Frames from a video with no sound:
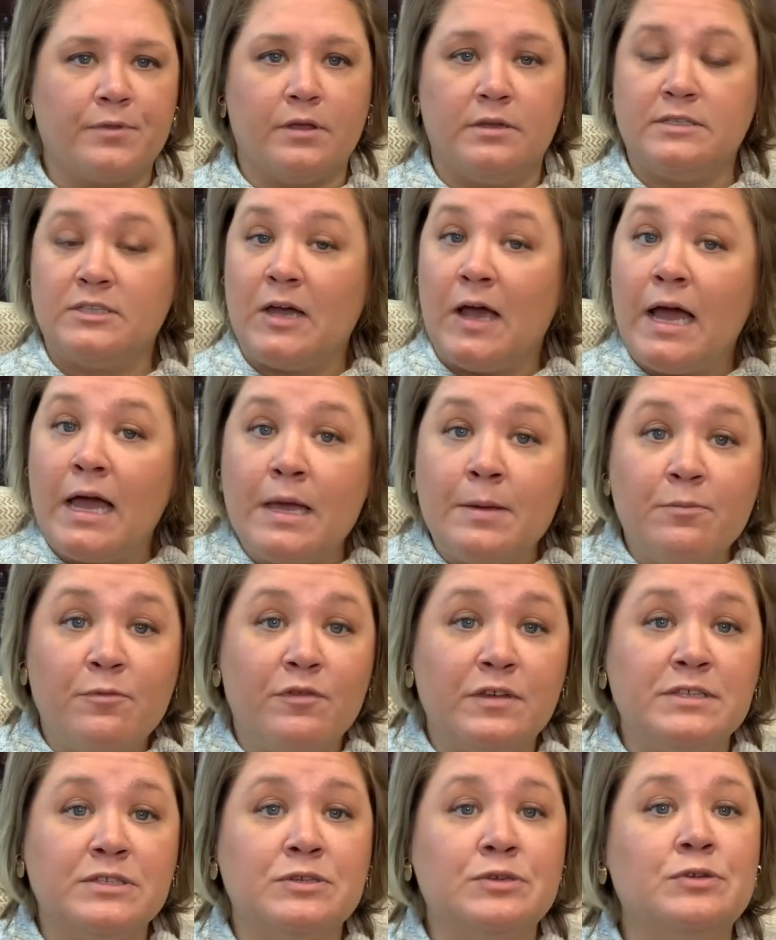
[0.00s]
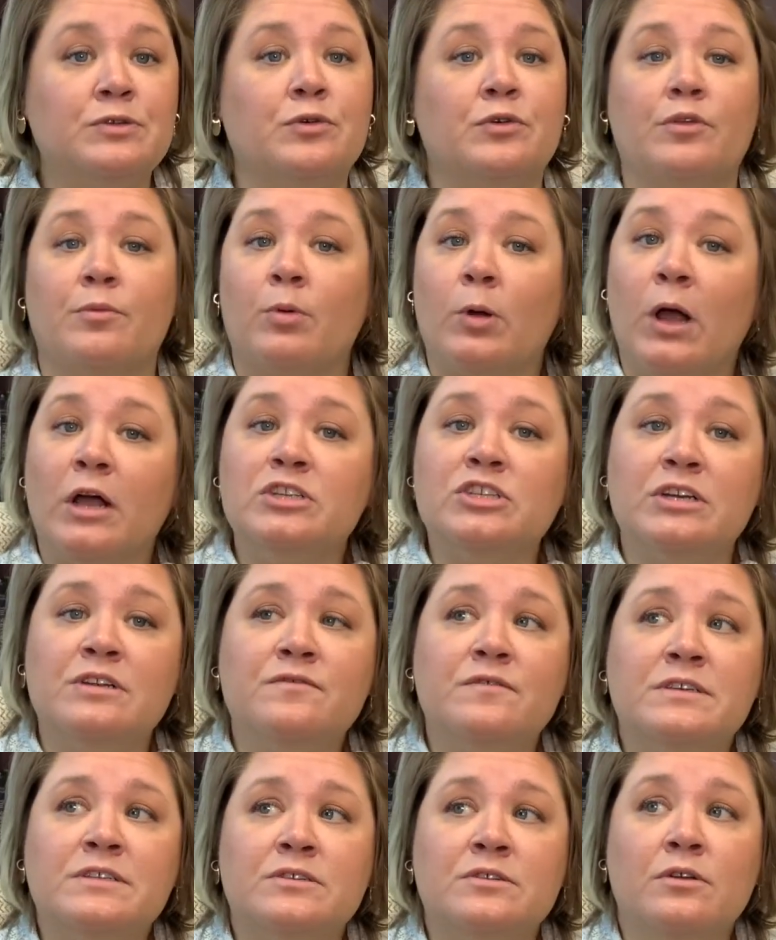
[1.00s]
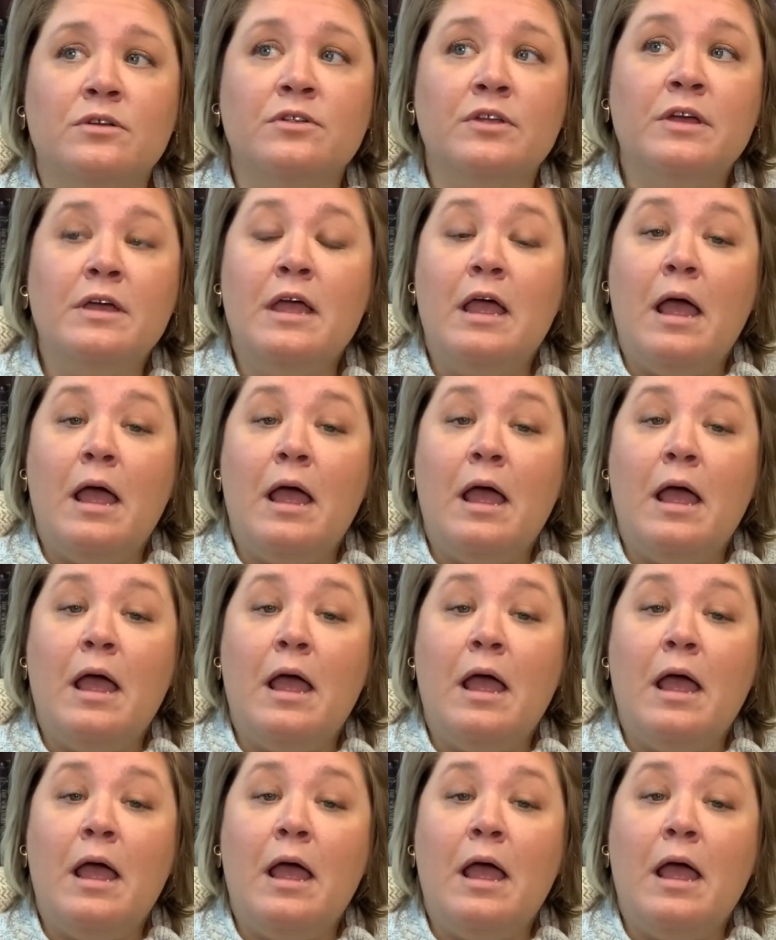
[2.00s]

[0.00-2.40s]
time fizzled or the project fizzled.